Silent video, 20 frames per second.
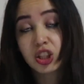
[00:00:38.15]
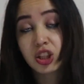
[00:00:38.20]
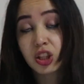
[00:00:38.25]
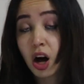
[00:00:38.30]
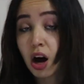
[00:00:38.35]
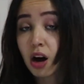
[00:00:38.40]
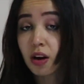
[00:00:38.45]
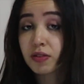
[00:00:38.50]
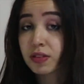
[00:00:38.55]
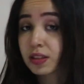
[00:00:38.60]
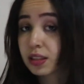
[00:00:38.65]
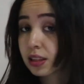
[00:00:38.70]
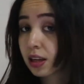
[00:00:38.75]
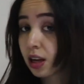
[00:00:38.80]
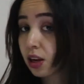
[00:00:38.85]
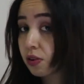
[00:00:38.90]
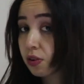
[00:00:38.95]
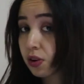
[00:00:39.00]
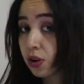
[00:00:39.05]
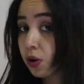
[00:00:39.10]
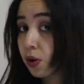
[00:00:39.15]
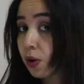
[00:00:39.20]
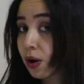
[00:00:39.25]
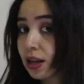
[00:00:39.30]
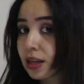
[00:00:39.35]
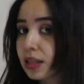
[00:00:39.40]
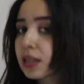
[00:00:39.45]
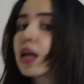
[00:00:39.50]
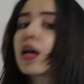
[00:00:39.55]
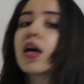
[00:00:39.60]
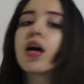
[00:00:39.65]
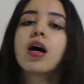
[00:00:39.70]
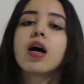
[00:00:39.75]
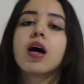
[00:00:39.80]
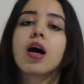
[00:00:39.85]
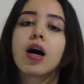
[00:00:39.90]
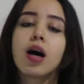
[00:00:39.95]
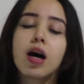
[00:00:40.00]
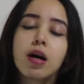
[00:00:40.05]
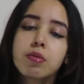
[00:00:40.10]
Love Scenario and
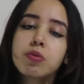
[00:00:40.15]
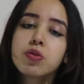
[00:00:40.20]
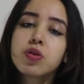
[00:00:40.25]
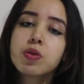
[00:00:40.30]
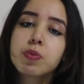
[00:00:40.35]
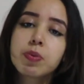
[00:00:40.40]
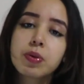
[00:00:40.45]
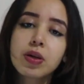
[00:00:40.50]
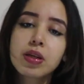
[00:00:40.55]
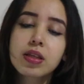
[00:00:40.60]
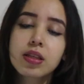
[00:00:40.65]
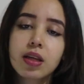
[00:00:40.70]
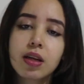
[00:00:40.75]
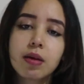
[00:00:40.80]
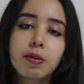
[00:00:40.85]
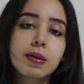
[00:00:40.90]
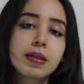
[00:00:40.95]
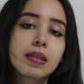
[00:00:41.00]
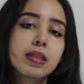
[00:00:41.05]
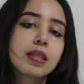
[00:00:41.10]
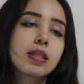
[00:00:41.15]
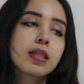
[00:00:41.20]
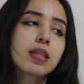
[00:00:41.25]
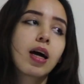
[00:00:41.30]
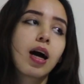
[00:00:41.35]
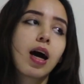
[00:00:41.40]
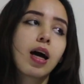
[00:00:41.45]
I'm super excited about this.